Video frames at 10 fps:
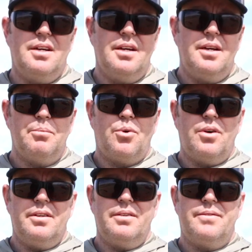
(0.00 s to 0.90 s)
an
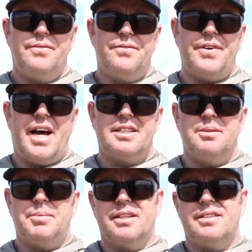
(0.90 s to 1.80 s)
important
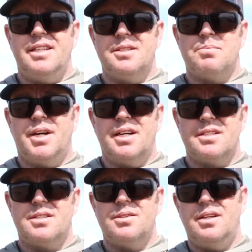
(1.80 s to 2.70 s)
fact about these
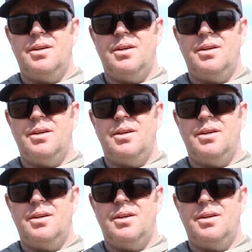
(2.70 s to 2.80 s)
bugs